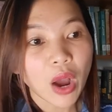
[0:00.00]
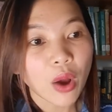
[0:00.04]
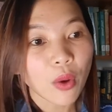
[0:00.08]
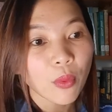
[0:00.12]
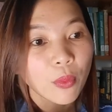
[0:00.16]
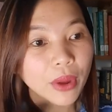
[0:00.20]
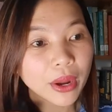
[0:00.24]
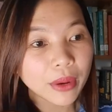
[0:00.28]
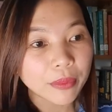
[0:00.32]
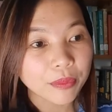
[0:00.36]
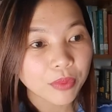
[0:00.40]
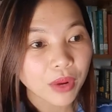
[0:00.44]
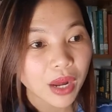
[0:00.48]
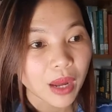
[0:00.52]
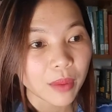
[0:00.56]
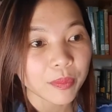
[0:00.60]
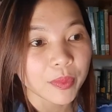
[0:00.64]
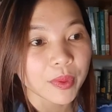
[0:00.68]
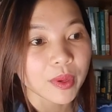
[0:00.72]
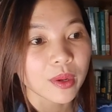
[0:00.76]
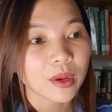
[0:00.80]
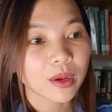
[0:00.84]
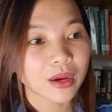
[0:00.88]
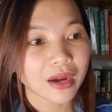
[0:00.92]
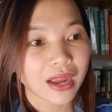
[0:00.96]
where
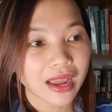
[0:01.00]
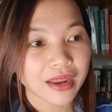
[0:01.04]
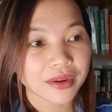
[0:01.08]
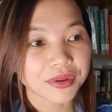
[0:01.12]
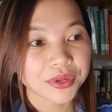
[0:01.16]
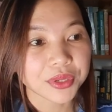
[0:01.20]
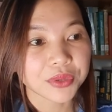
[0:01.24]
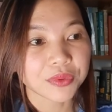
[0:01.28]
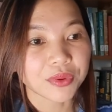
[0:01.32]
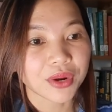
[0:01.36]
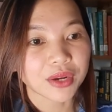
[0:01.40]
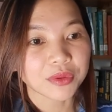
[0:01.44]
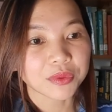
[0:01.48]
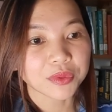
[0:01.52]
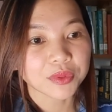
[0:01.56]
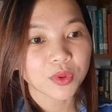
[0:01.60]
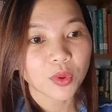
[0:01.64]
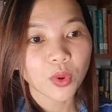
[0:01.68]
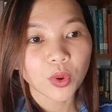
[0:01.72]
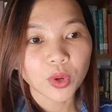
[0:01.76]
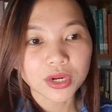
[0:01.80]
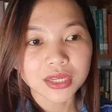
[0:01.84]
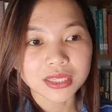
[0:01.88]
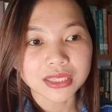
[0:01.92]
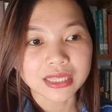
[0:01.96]
popular undergraduate
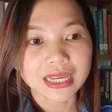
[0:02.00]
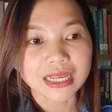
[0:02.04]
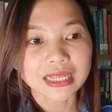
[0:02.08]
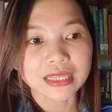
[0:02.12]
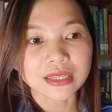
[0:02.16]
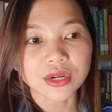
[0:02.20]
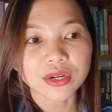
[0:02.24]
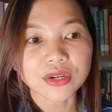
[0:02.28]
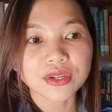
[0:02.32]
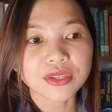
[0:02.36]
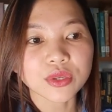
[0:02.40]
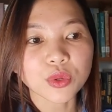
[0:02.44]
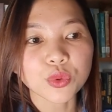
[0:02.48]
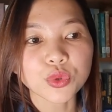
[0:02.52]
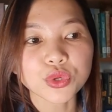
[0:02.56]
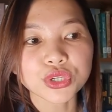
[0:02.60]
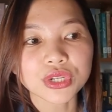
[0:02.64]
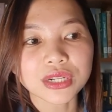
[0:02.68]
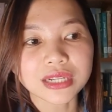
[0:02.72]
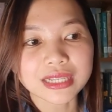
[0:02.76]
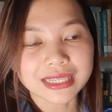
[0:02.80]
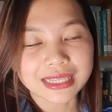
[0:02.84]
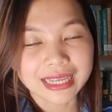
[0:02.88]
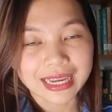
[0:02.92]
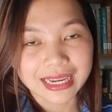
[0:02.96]
courses are
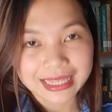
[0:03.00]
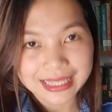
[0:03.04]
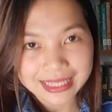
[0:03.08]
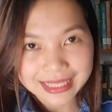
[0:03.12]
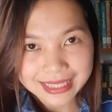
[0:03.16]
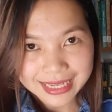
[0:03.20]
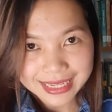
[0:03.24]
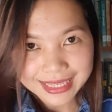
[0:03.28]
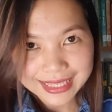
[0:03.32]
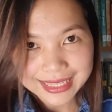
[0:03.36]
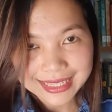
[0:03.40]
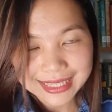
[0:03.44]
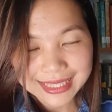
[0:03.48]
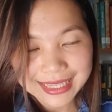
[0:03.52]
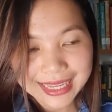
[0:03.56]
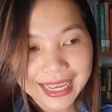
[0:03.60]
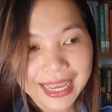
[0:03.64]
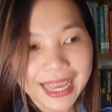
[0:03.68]
social sciences.